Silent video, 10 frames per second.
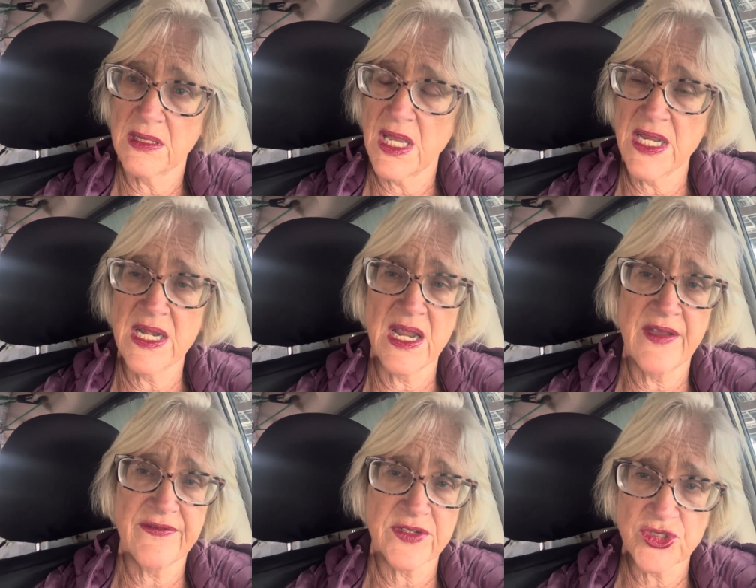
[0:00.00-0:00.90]
I
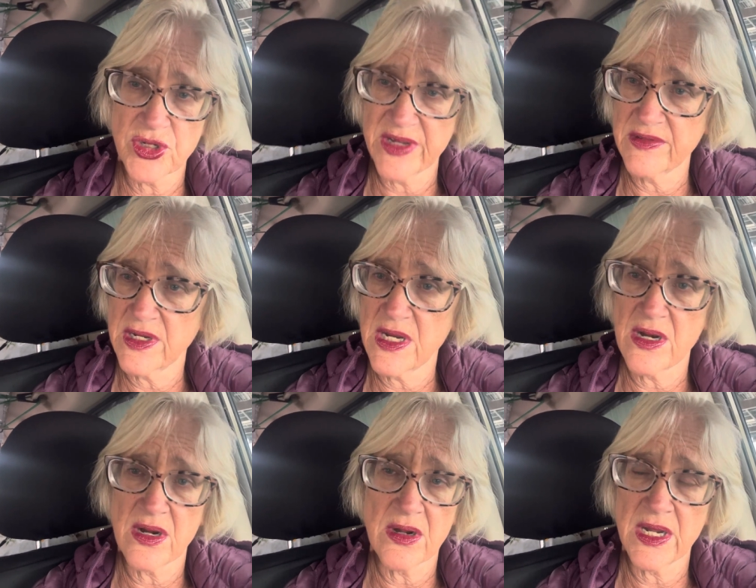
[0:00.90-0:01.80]
never drive a
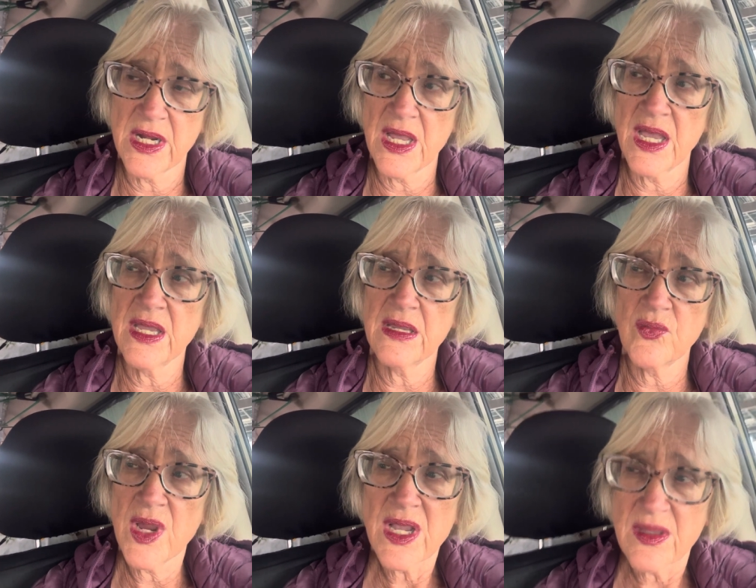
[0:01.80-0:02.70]
car, and I
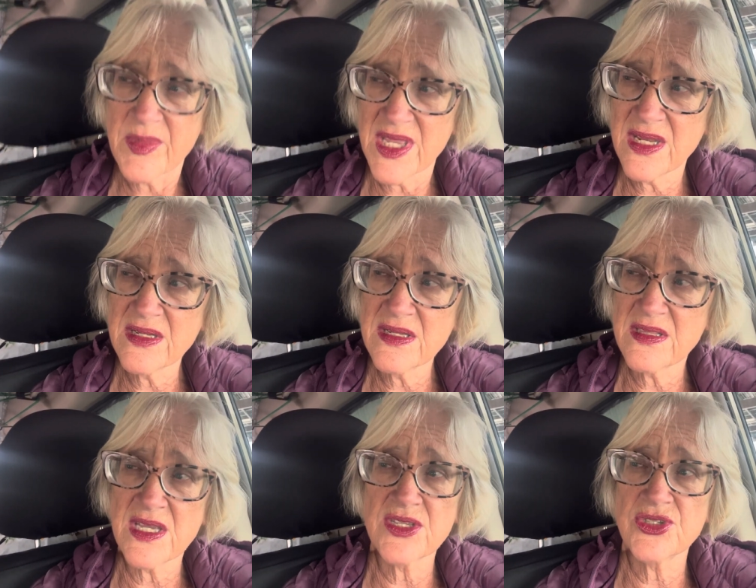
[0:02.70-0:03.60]
recommend
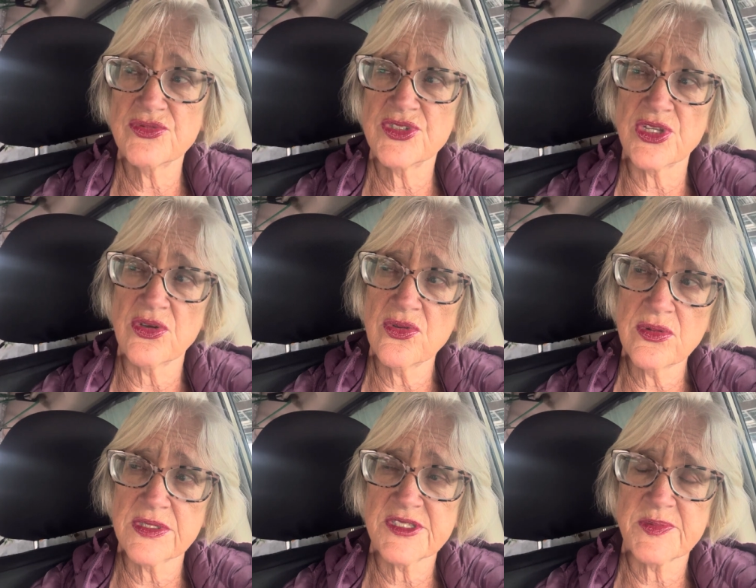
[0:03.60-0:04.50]
that you
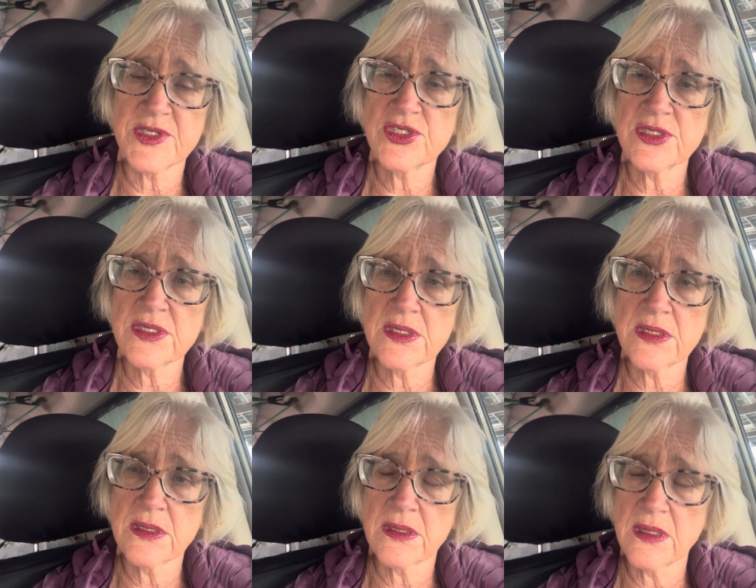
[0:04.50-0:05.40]
don't,
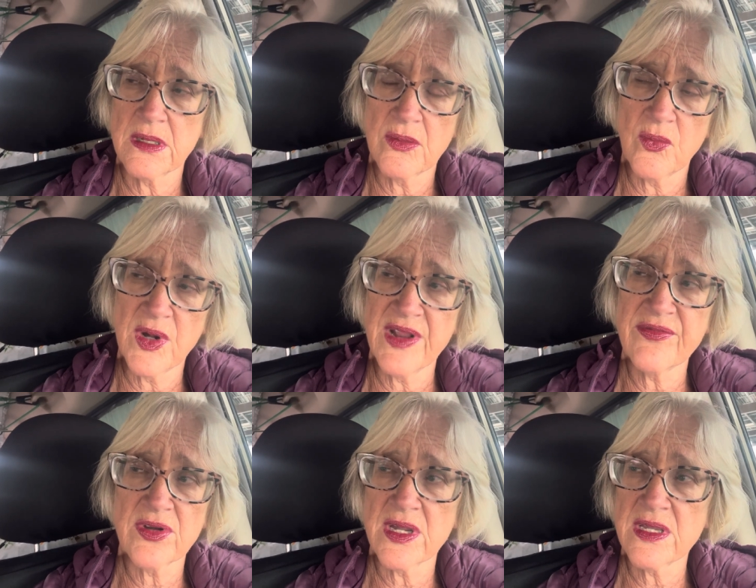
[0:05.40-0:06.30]
especially
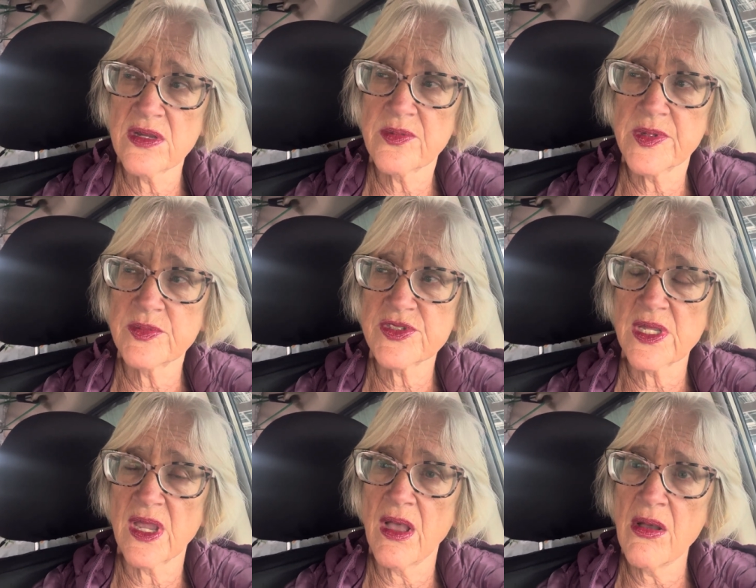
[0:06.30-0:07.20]
whenever I hear people
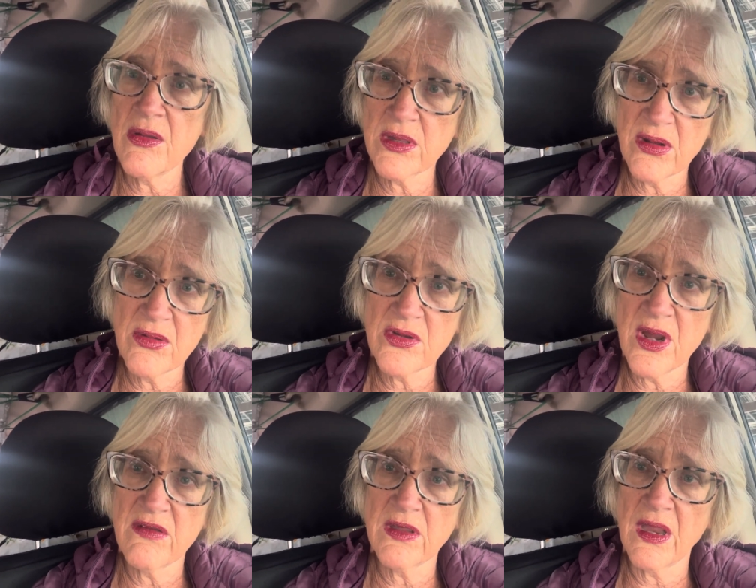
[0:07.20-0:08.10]
say, oh, you don't
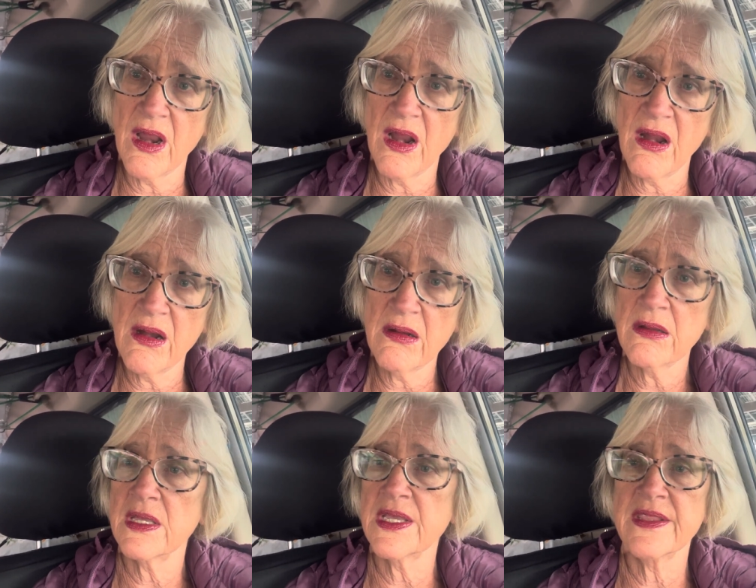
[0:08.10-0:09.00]
drive a car.
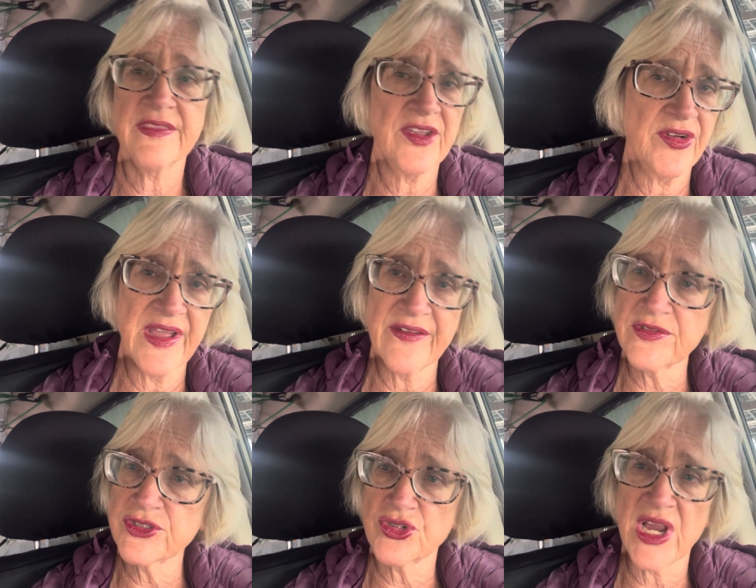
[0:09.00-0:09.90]
They're
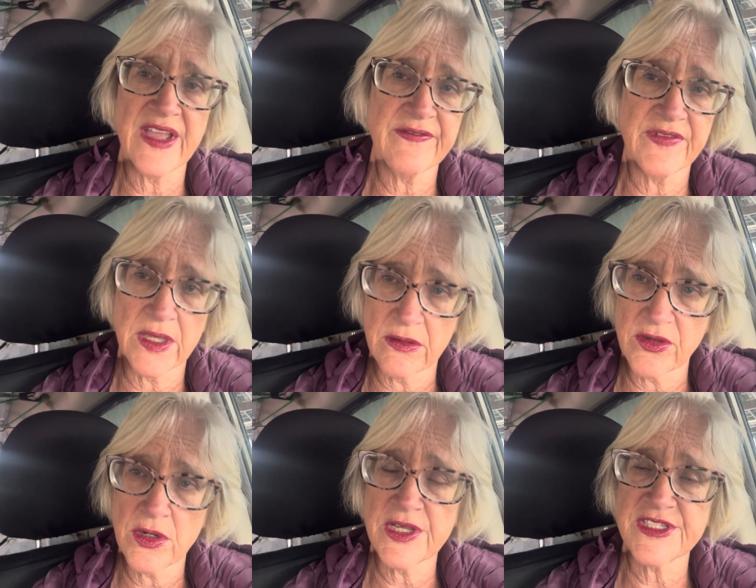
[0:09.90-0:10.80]
never driving.
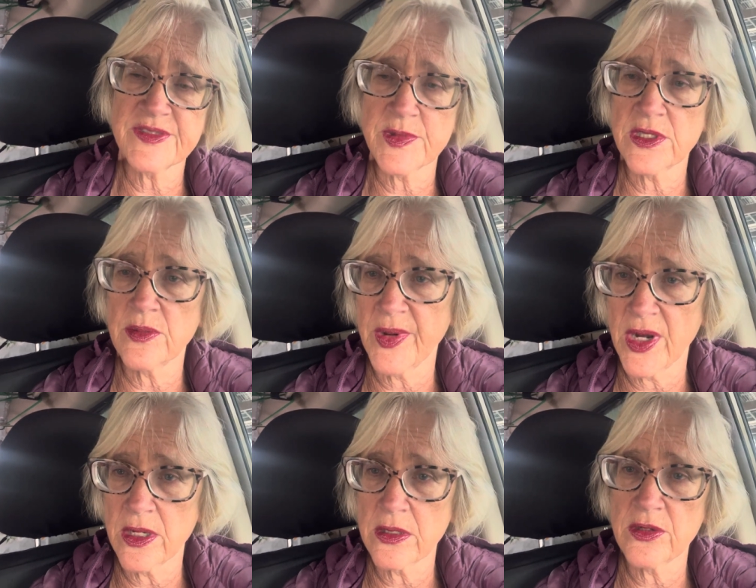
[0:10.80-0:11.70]
Their husband, their
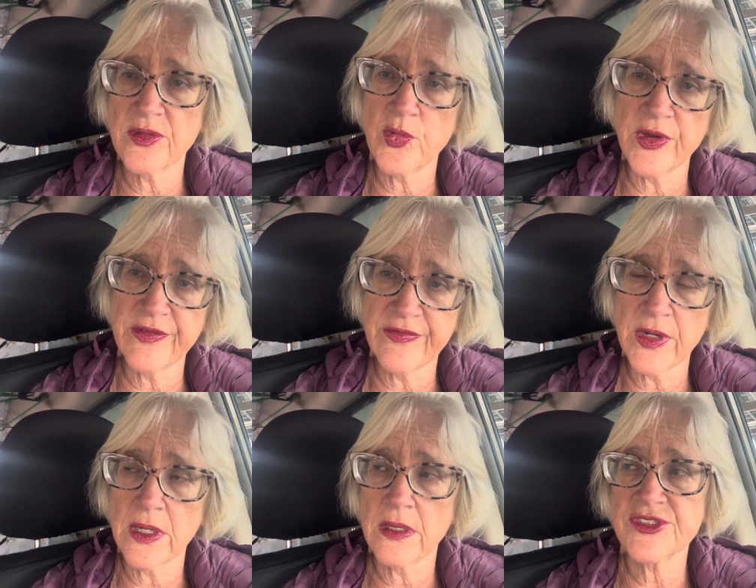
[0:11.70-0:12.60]
partner, the
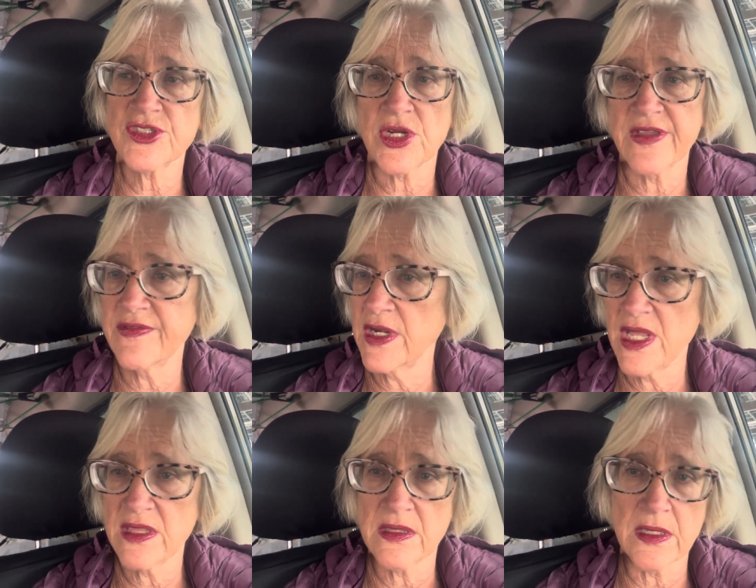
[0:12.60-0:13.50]
boyfriend is driving,
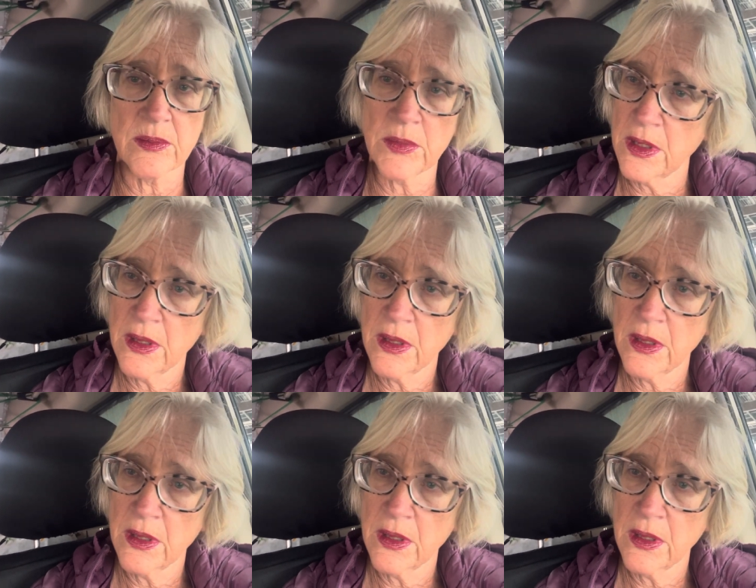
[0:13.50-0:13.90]
not them.